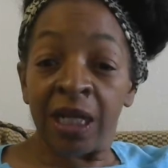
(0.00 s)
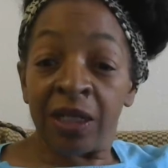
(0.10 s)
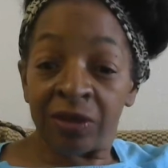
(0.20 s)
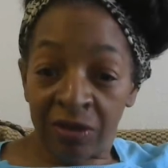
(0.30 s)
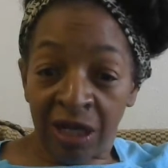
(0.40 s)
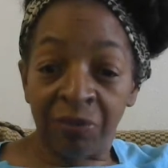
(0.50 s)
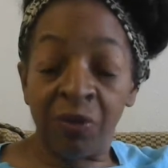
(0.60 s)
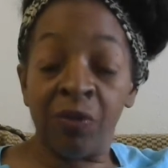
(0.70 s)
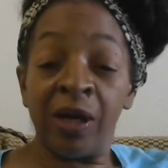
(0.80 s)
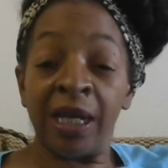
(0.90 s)
So number
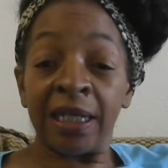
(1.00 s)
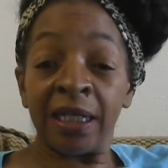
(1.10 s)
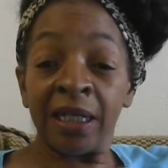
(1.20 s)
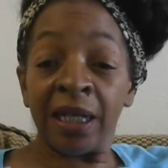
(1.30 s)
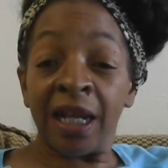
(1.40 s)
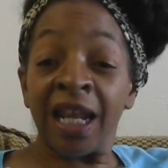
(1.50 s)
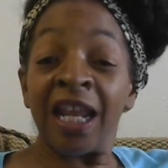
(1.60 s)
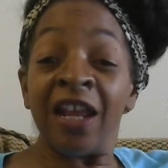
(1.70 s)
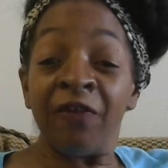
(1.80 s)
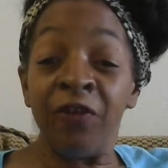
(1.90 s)
one,
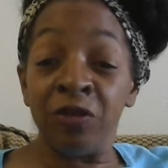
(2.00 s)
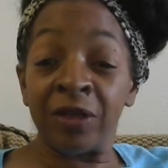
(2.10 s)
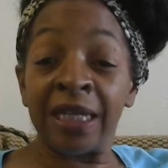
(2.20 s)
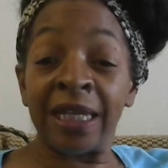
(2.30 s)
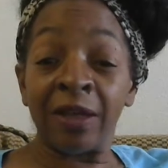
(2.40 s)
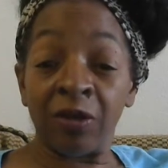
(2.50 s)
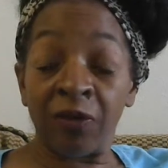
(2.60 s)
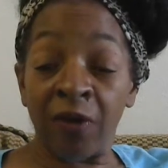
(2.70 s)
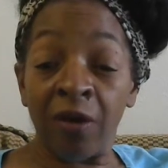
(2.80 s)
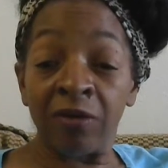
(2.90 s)
if you can get her
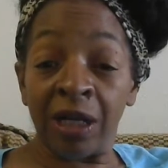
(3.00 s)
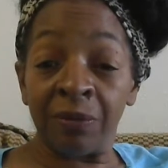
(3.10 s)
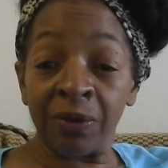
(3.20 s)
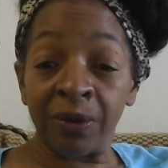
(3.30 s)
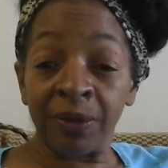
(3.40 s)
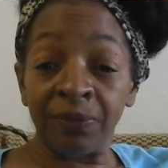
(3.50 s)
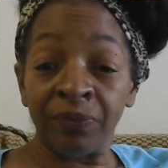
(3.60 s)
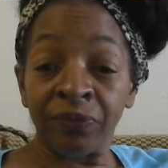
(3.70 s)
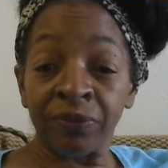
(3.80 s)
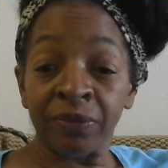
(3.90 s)
phone number,
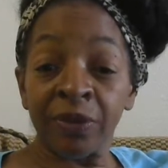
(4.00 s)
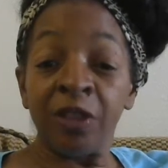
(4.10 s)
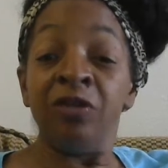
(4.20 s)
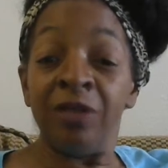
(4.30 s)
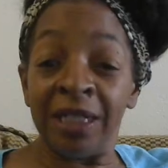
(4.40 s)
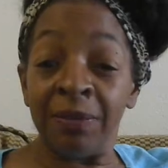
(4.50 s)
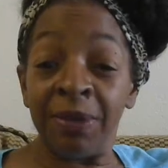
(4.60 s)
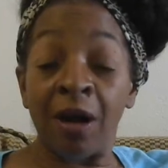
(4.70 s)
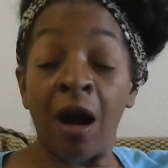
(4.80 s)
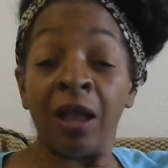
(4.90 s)
you need to be
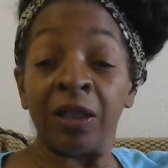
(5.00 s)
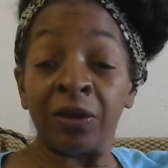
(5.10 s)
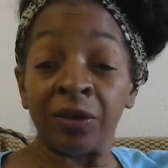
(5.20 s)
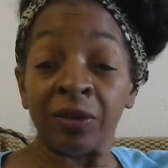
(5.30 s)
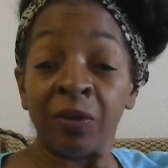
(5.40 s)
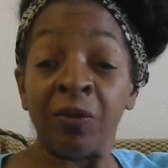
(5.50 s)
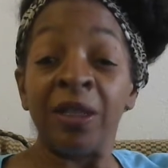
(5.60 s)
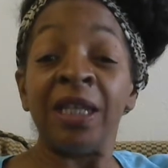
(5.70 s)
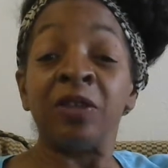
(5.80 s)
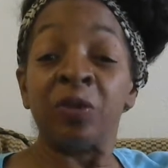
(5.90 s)
calling her
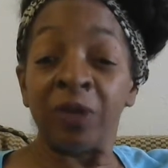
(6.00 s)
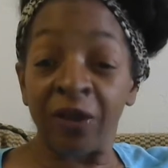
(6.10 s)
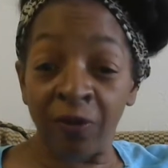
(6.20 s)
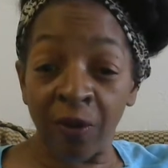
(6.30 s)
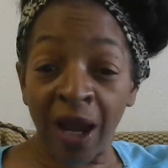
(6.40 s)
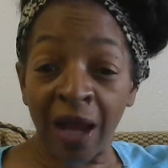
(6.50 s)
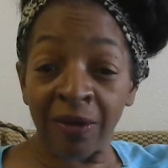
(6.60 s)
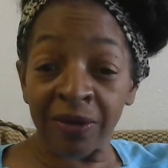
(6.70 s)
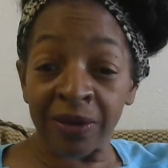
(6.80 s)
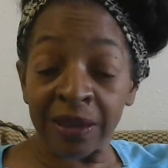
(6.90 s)
within 24
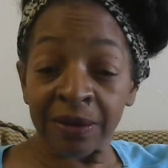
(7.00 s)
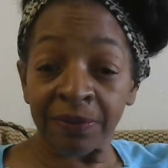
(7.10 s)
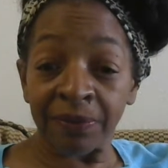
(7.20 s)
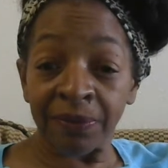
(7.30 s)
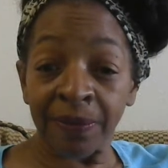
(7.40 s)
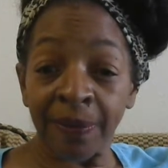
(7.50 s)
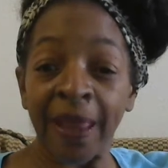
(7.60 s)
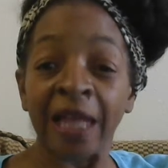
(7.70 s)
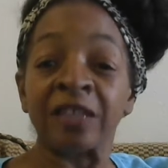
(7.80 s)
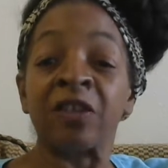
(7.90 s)
hours.
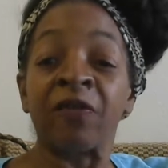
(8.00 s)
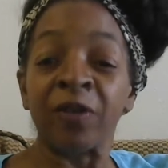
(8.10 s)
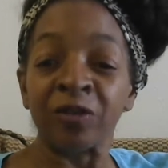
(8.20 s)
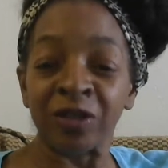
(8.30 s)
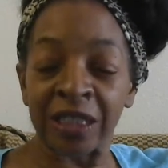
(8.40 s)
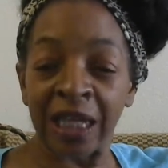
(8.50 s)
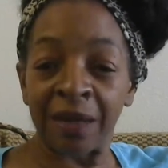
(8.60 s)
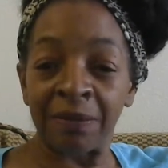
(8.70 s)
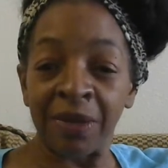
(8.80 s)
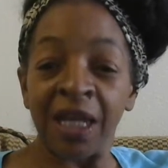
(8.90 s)
That's the first step.
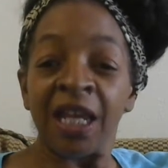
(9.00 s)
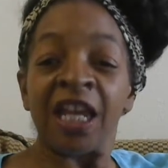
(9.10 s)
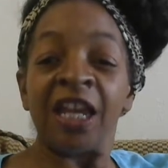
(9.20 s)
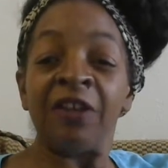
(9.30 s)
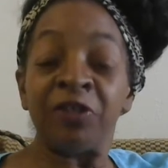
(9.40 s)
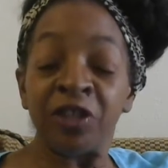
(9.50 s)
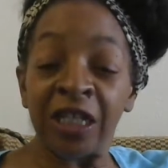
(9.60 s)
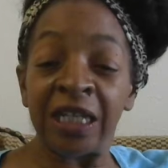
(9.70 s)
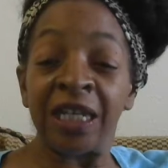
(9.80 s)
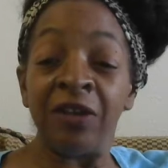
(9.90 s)
If
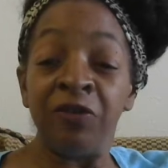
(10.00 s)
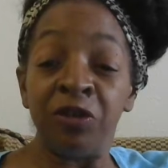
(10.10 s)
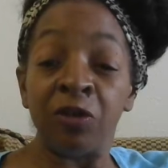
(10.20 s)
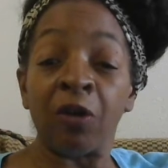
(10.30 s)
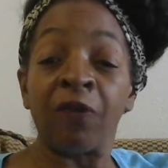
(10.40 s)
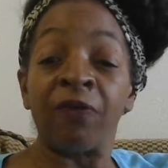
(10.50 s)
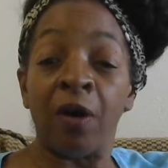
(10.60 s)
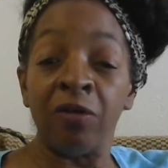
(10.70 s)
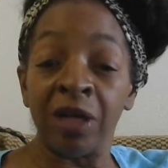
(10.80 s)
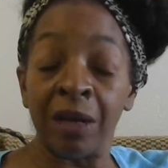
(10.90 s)
she gives you her
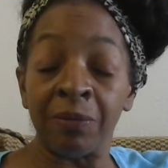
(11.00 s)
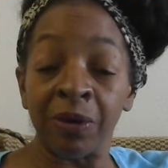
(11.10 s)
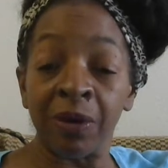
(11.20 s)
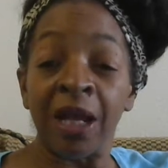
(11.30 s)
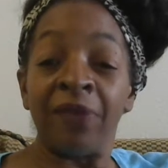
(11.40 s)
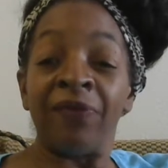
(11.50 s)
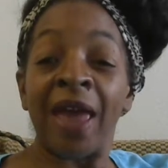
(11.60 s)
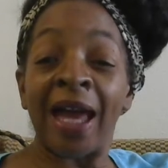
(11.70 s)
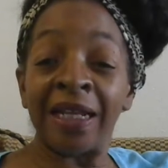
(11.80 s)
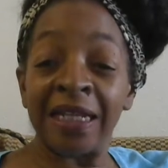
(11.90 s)
phone number,
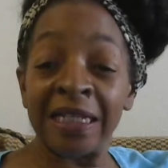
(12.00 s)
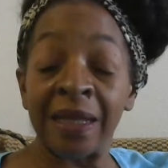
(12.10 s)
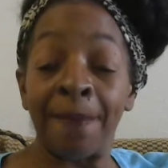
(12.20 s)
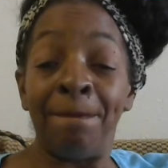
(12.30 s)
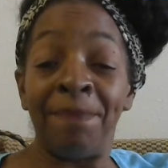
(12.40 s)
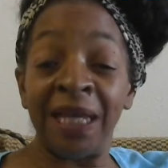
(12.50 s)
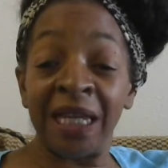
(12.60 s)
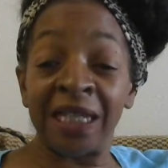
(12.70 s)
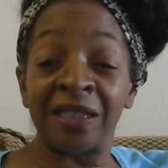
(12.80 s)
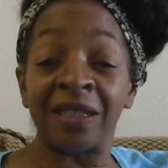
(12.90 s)
that is a
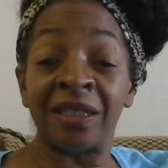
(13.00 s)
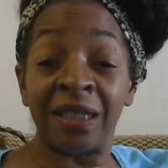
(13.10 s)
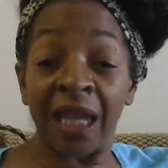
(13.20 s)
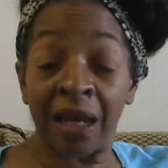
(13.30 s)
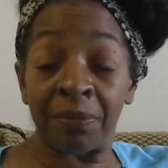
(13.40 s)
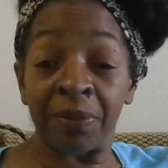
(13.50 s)
big step.